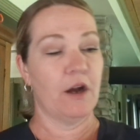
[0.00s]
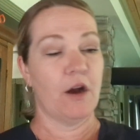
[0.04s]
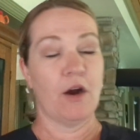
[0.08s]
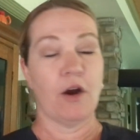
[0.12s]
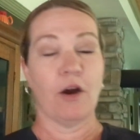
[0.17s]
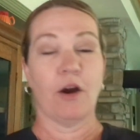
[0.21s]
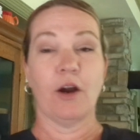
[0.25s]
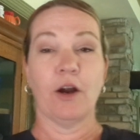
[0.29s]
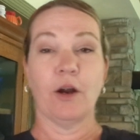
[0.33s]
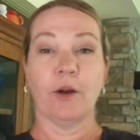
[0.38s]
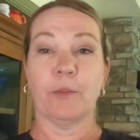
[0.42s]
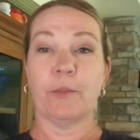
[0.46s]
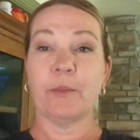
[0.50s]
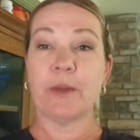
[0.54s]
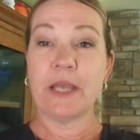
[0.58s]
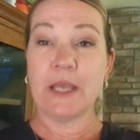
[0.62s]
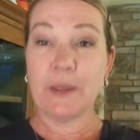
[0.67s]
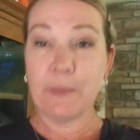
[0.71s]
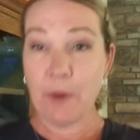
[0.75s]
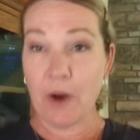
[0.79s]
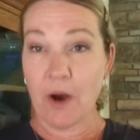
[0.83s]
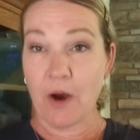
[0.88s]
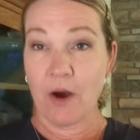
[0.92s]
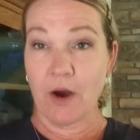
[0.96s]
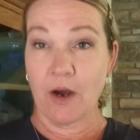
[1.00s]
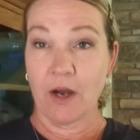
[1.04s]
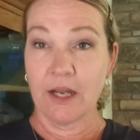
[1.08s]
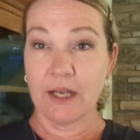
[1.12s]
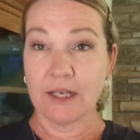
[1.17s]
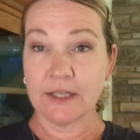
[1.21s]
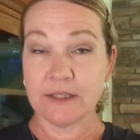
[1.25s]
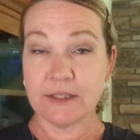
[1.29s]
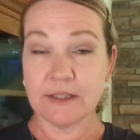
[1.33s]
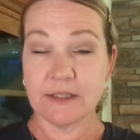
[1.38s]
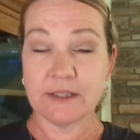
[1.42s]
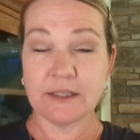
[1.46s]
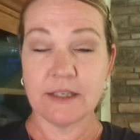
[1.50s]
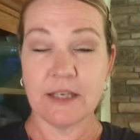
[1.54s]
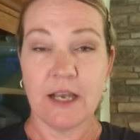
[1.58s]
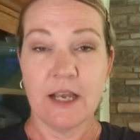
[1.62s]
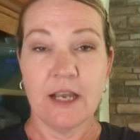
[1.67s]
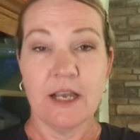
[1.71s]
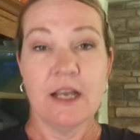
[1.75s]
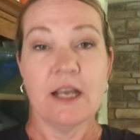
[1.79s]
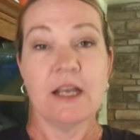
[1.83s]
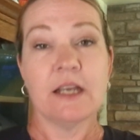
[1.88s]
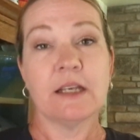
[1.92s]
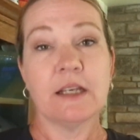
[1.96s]
our pea pods,
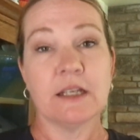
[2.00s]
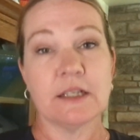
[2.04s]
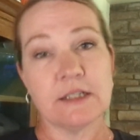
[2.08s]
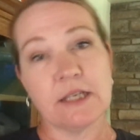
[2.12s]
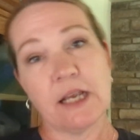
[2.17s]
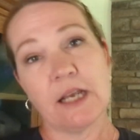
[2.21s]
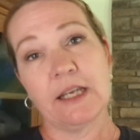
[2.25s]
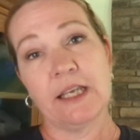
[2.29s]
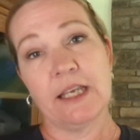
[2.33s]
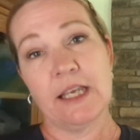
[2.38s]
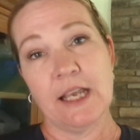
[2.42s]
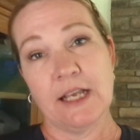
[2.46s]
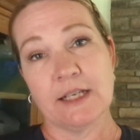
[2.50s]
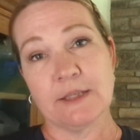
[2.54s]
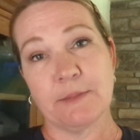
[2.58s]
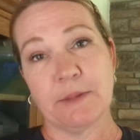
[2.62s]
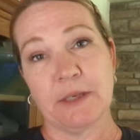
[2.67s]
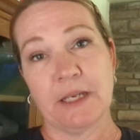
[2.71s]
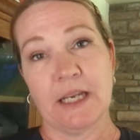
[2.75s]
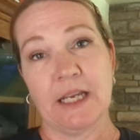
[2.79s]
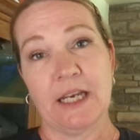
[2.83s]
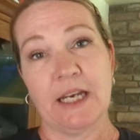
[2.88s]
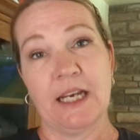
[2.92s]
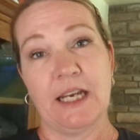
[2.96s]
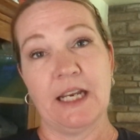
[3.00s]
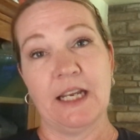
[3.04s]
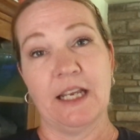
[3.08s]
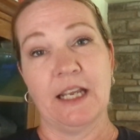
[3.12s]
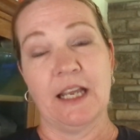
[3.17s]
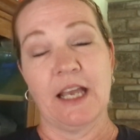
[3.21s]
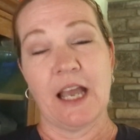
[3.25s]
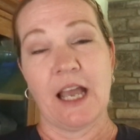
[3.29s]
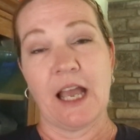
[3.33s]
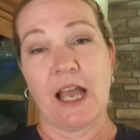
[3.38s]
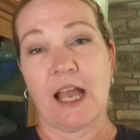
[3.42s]
Kentucky has been getting